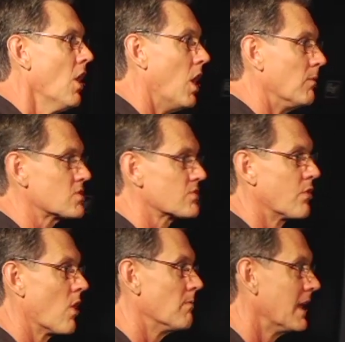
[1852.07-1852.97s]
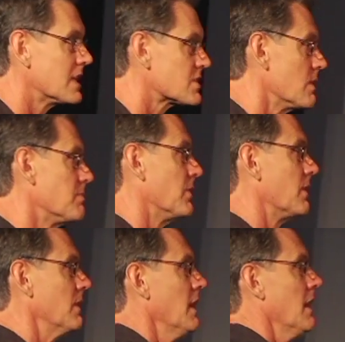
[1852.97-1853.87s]
almost 4 minutes. We
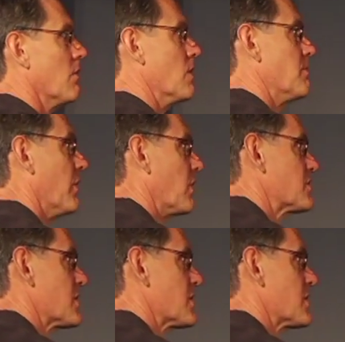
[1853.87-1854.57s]
pull